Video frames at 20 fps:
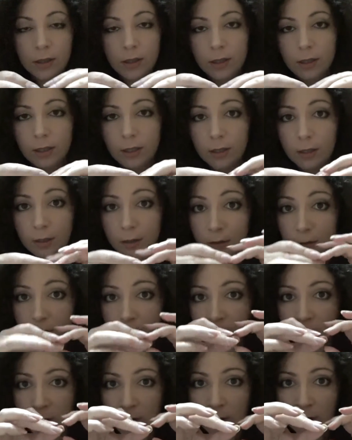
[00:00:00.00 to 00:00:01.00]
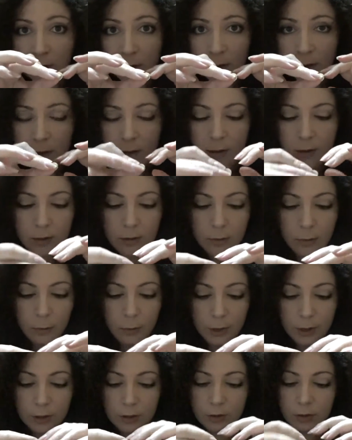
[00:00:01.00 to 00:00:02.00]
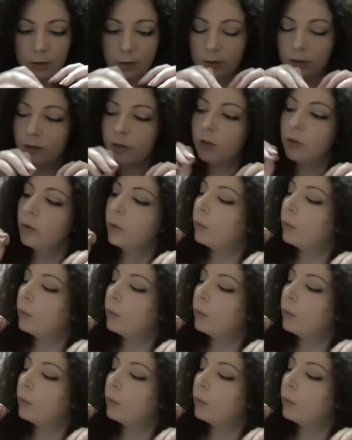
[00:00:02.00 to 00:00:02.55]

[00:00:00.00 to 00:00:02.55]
in a little bundle and